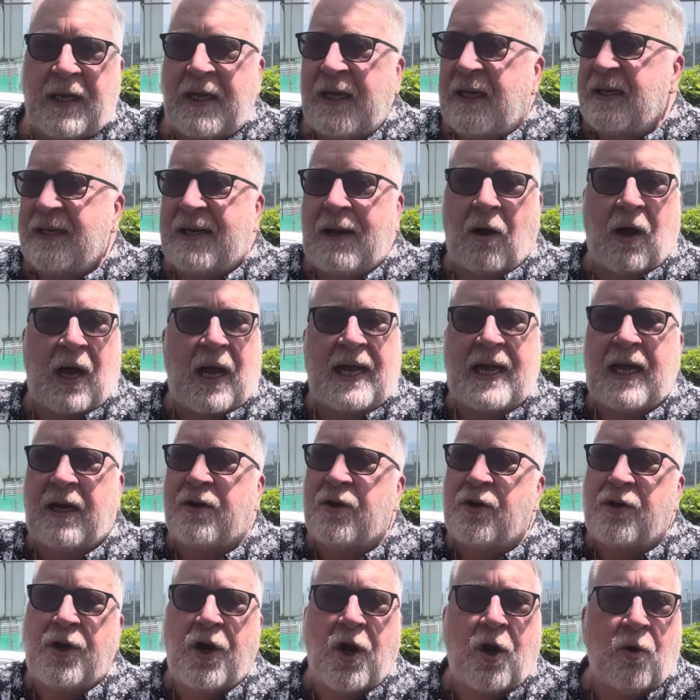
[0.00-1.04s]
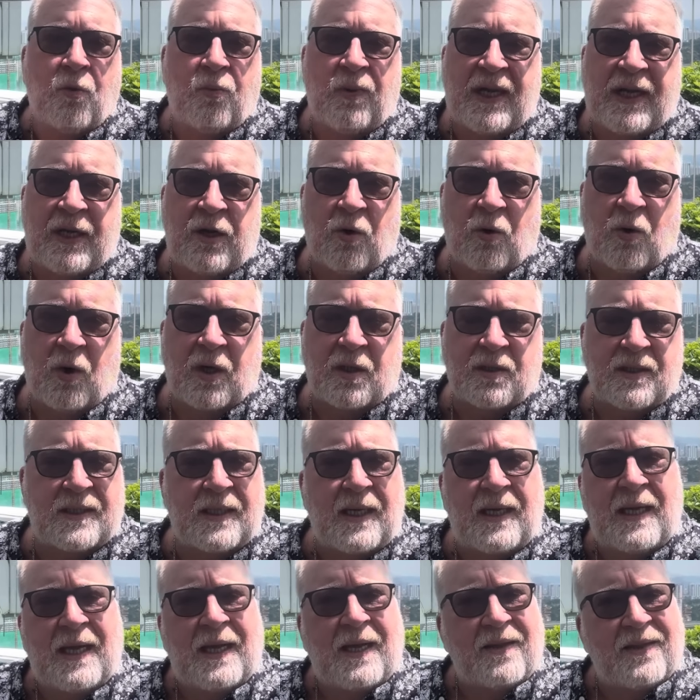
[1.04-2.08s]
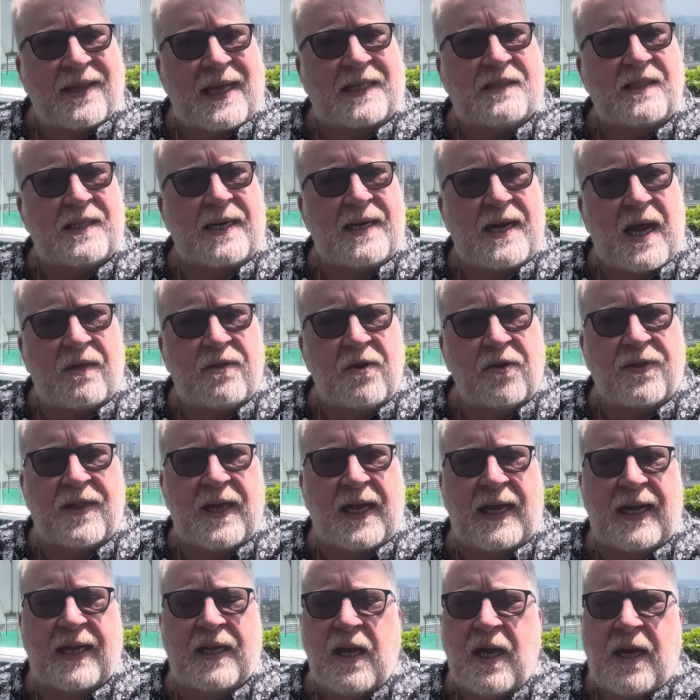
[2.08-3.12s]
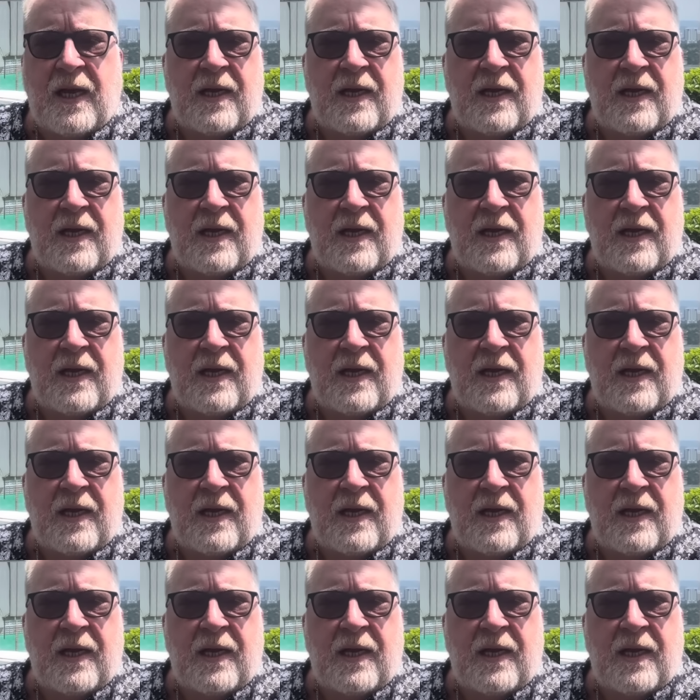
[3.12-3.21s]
Now, I had no recourse. That's another thing.